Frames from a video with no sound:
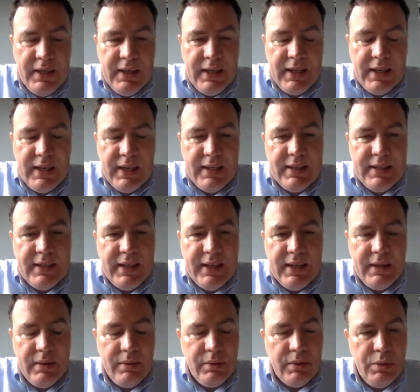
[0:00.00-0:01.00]
and
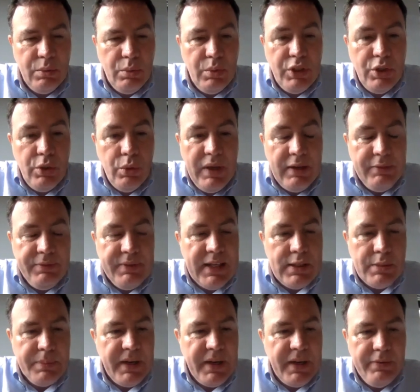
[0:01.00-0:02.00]
you have less
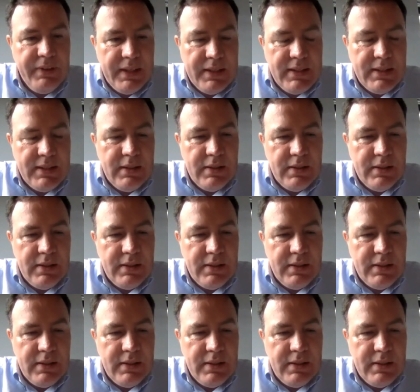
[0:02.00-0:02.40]
spray events.